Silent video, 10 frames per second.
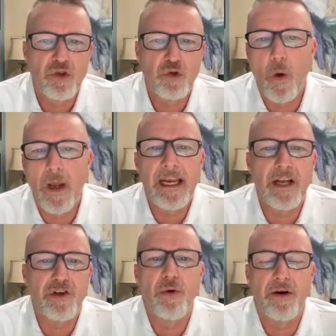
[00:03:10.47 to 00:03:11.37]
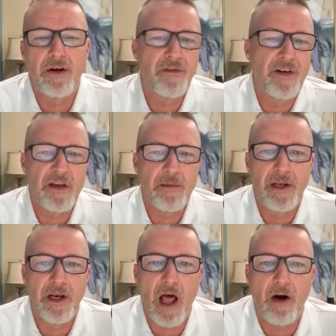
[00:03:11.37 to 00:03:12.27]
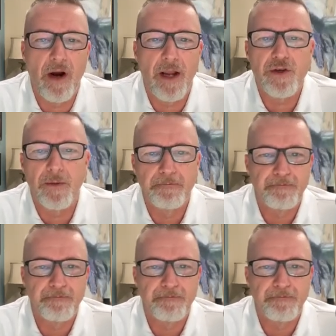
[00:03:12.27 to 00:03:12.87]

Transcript: 20 to 250 million dollar range.